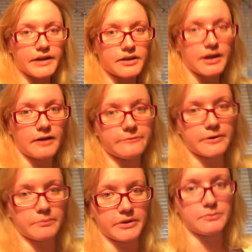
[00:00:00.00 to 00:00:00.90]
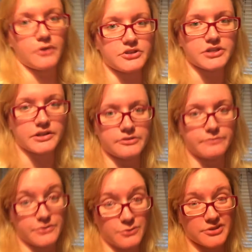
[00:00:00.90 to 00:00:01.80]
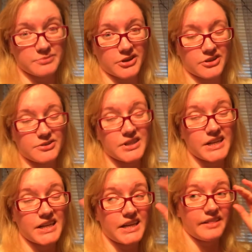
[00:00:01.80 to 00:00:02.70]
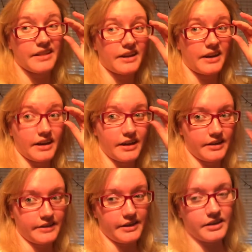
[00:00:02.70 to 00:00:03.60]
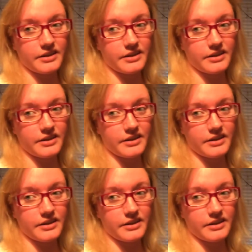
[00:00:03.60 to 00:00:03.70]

and I have a big project due for school tomorrow, that I